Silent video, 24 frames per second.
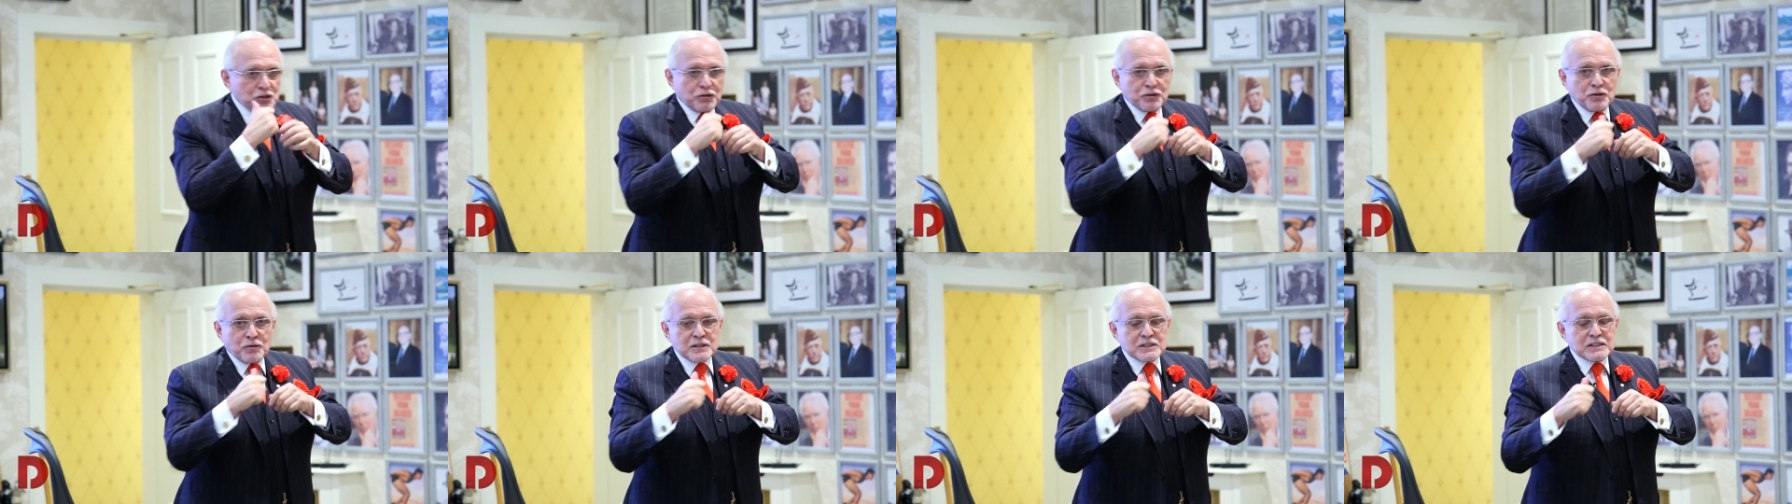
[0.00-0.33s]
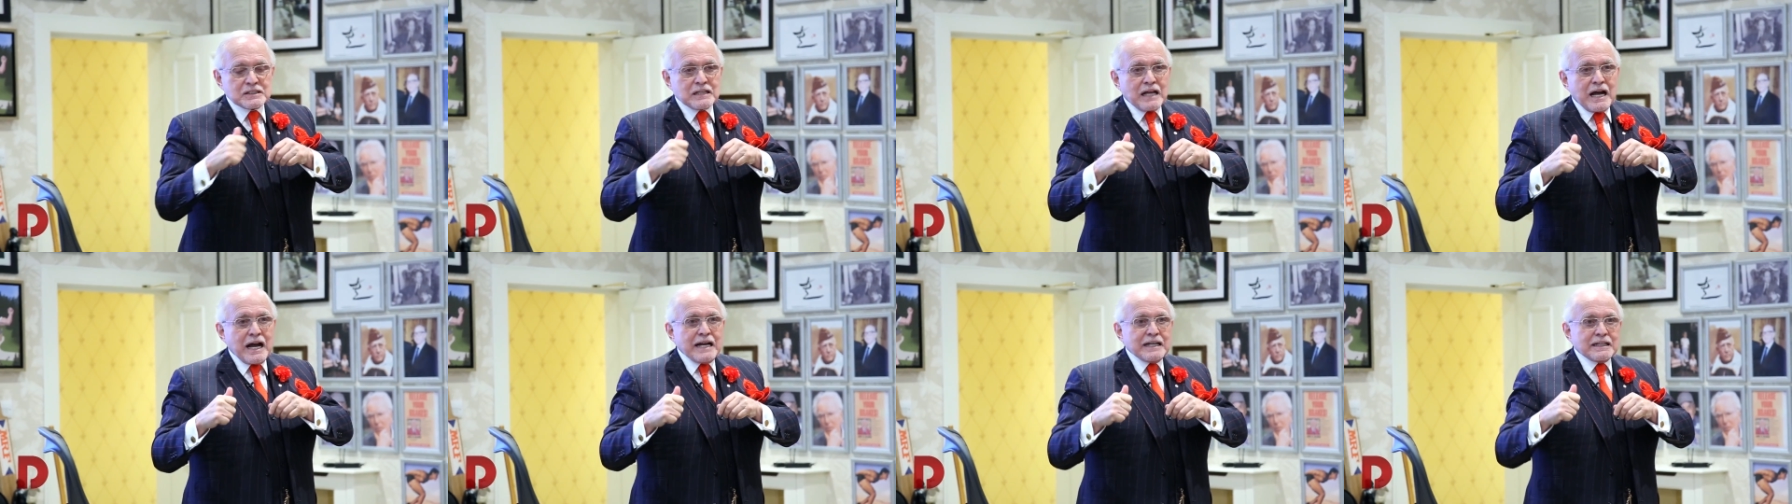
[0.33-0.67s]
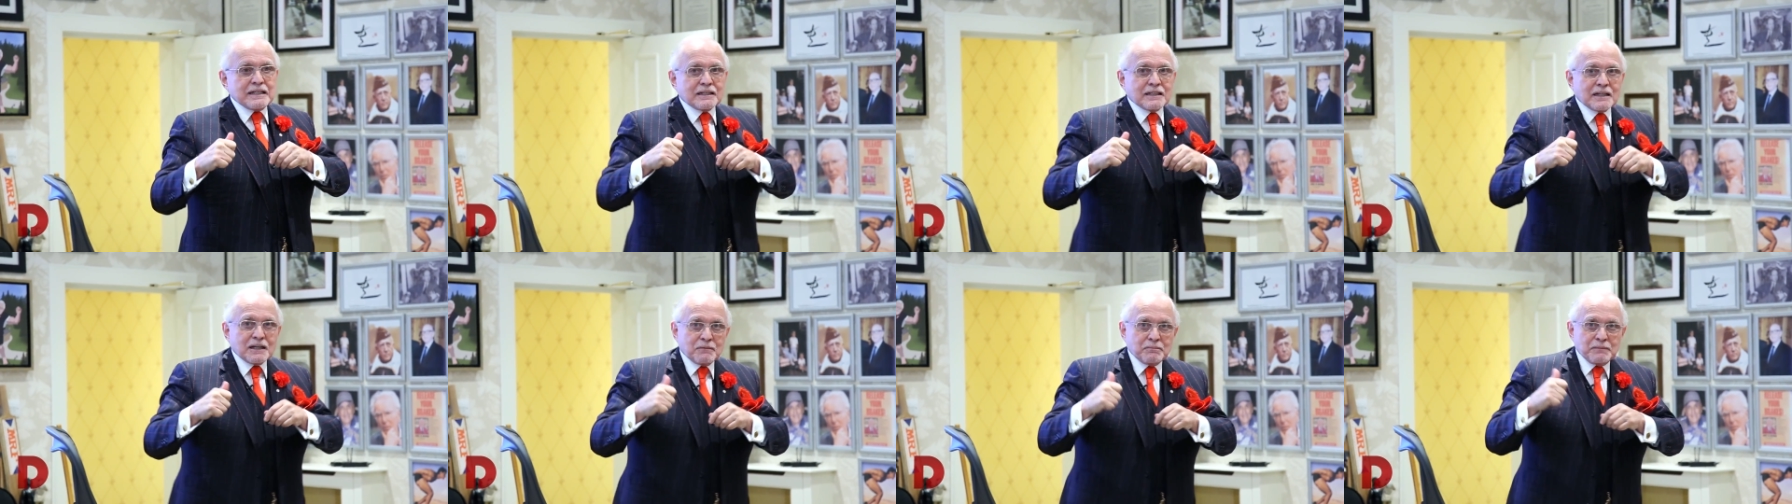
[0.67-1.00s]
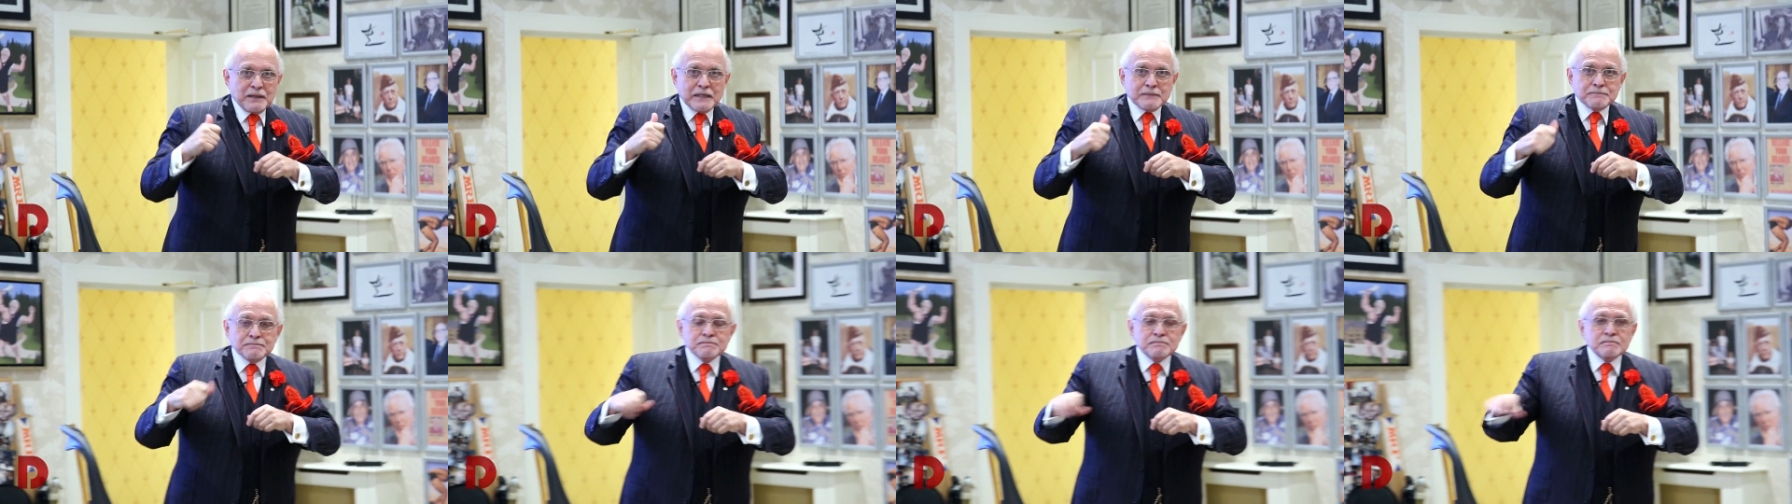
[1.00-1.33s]
show you a slide in a little
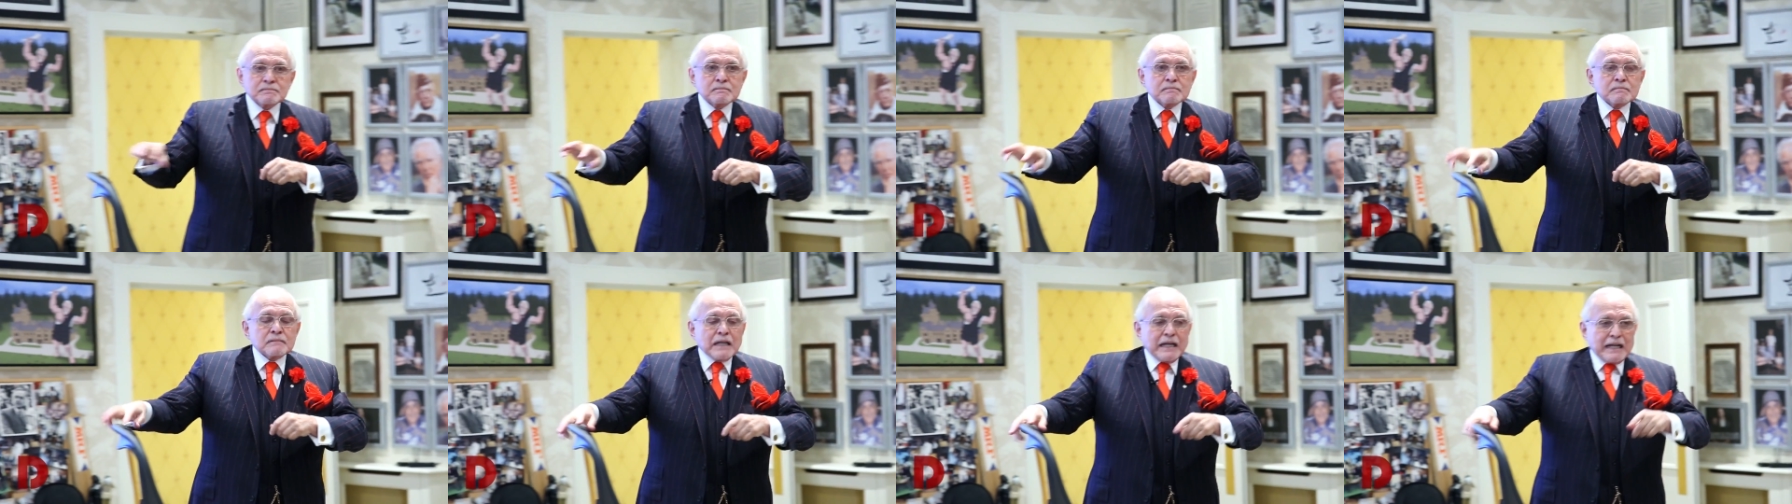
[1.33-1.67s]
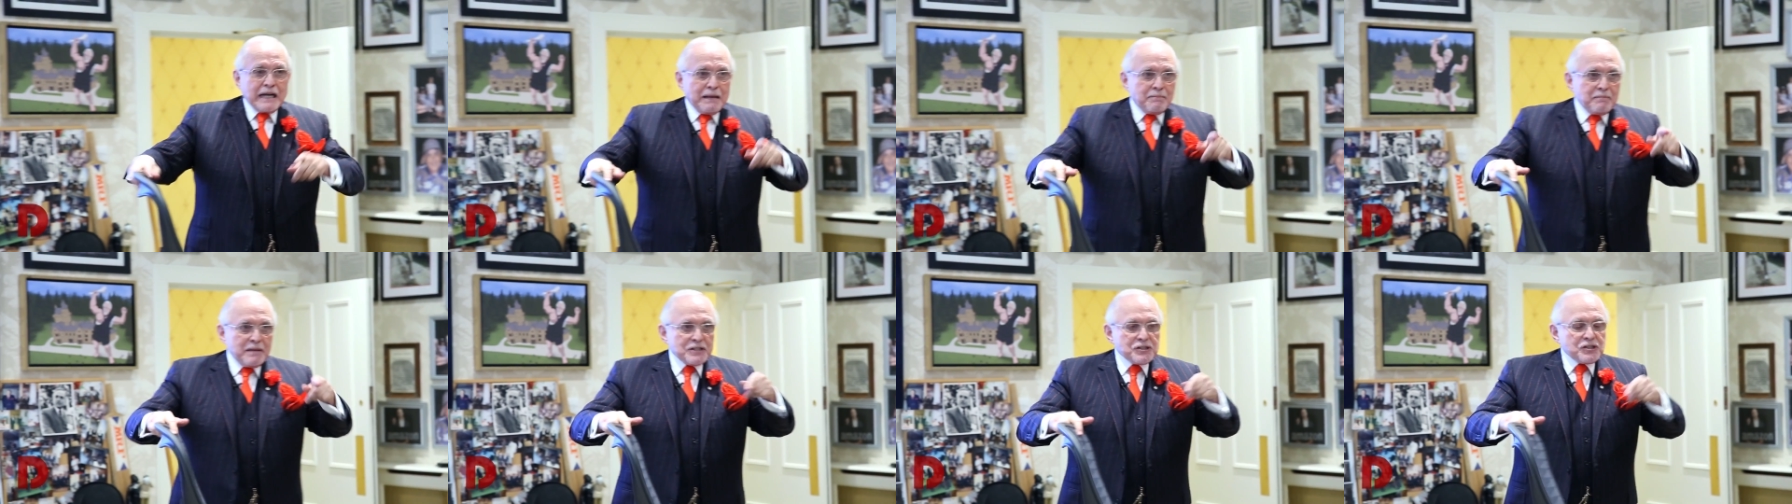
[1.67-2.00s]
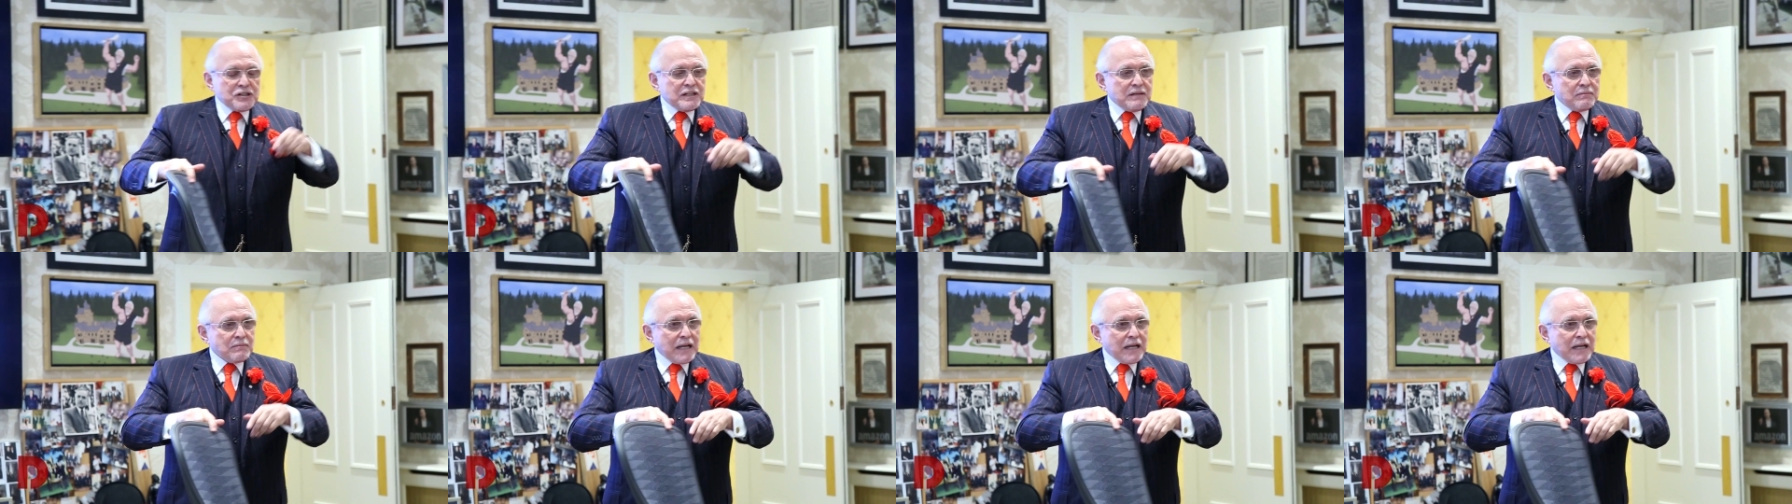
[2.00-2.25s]
bit, and I mentioned